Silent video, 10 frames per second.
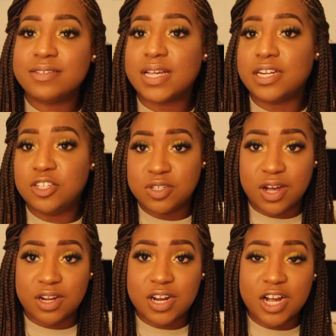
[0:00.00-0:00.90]
He was like, did you
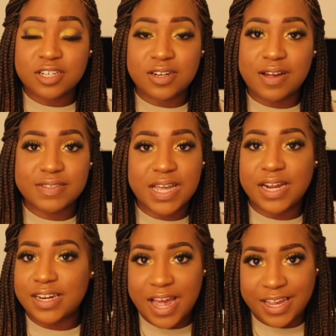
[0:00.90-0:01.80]
call a doctor? And I was
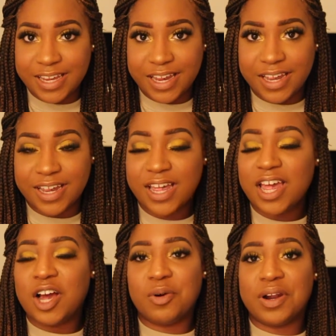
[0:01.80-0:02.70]
like, not yet,
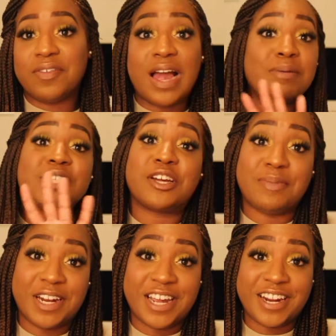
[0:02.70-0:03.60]
or whatever. I'm scared of
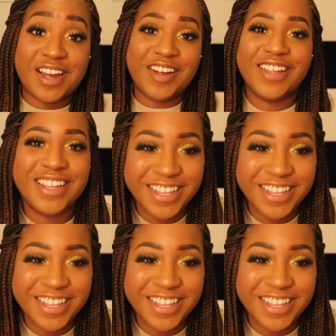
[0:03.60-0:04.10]
my daddy, y'all.